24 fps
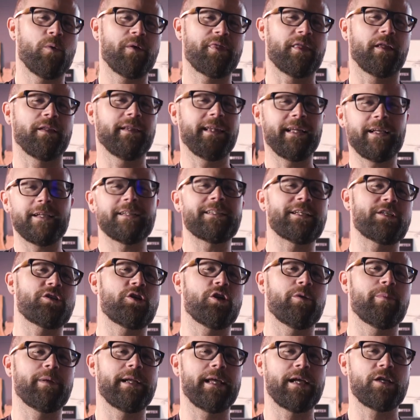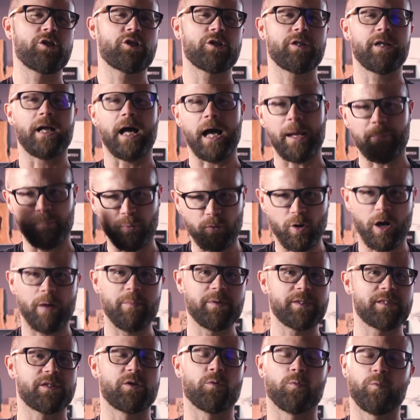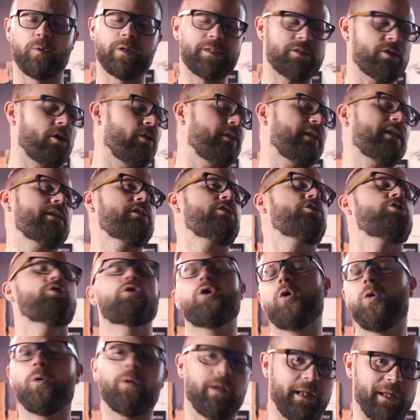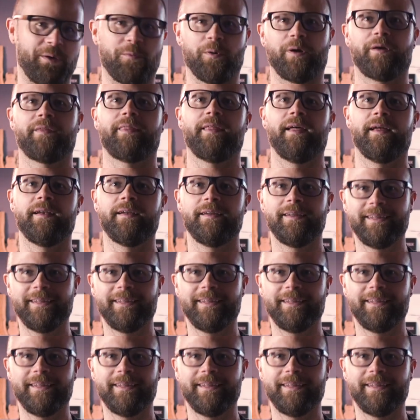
with a little determination, I promise the result is totally worth it.